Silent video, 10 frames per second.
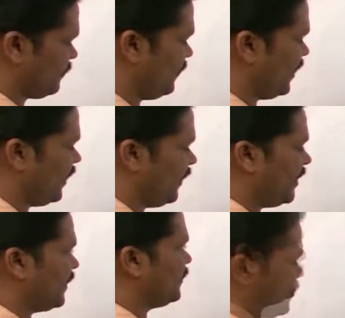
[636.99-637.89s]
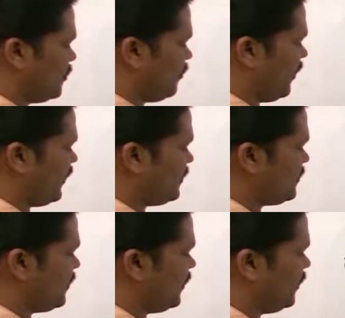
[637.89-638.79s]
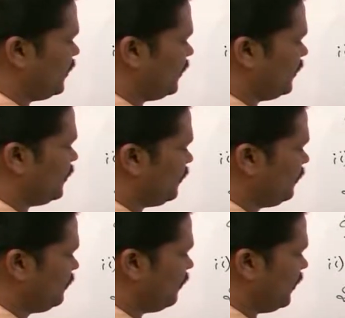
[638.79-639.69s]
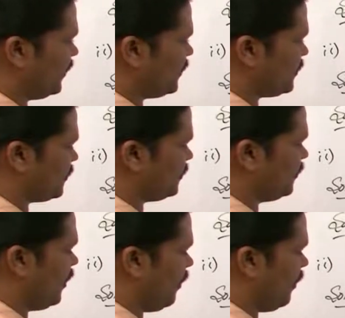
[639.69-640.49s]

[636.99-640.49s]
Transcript: we are having, so minus 3 into minus 2,